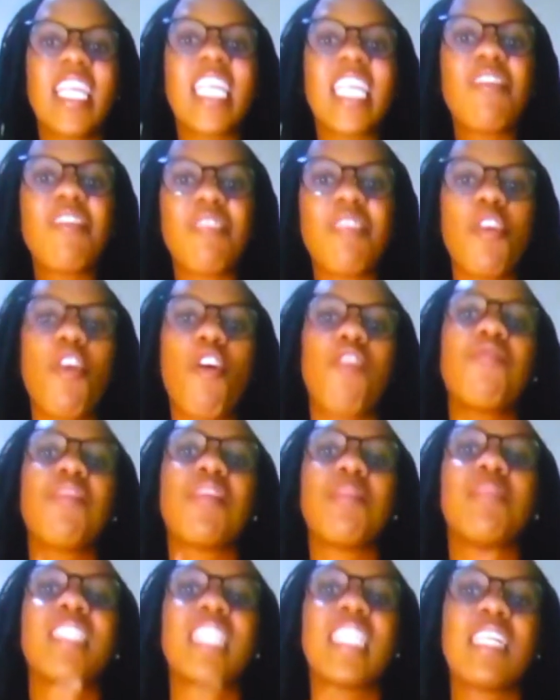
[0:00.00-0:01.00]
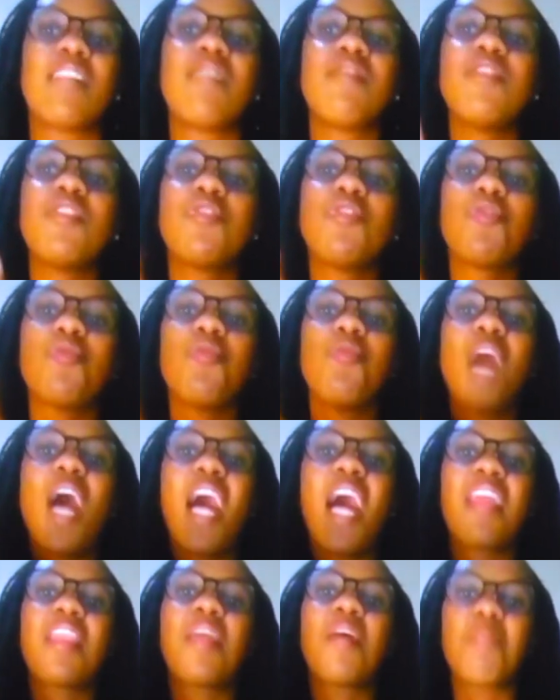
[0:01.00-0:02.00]
giving of themselves to
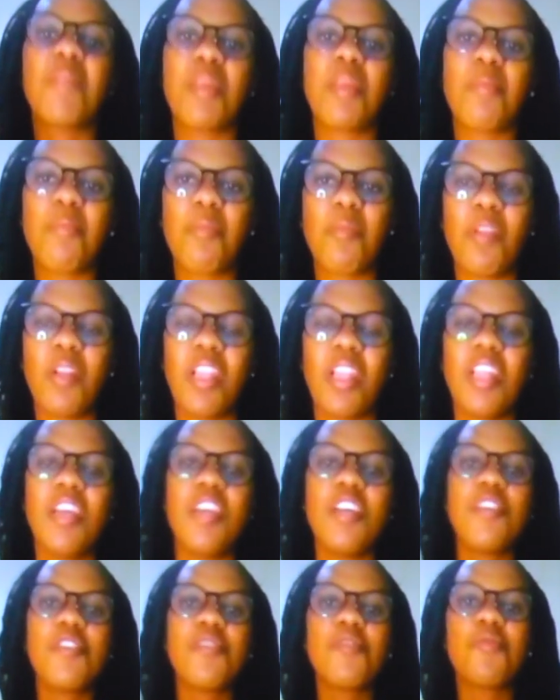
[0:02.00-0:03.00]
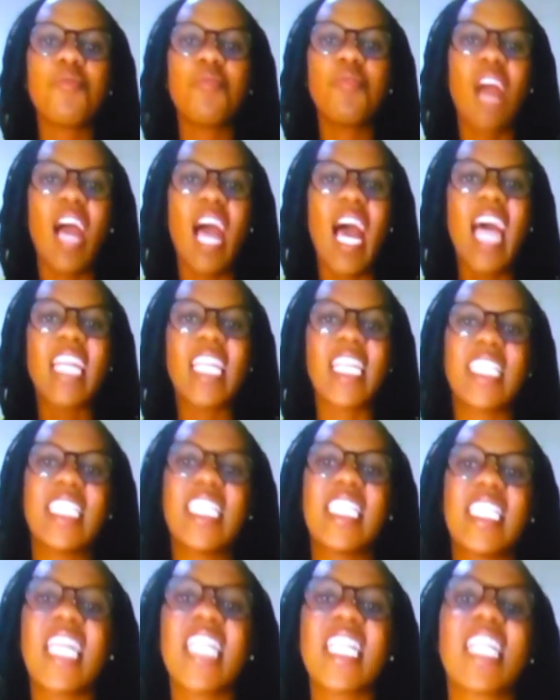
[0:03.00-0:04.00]
other people, to
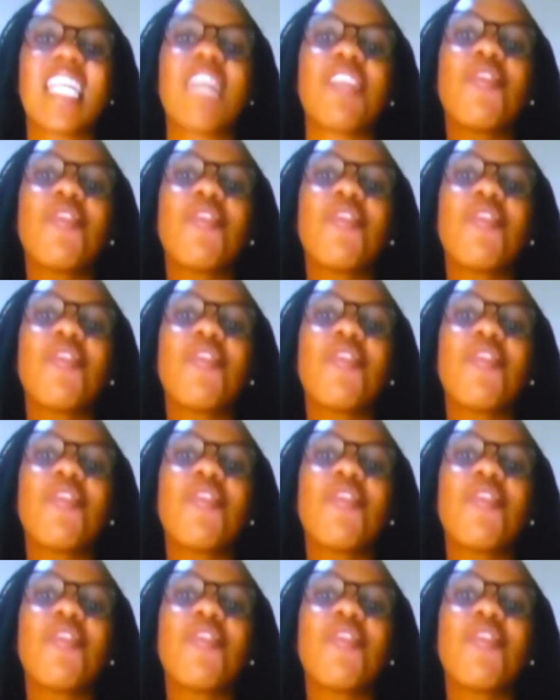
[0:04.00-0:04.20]
understand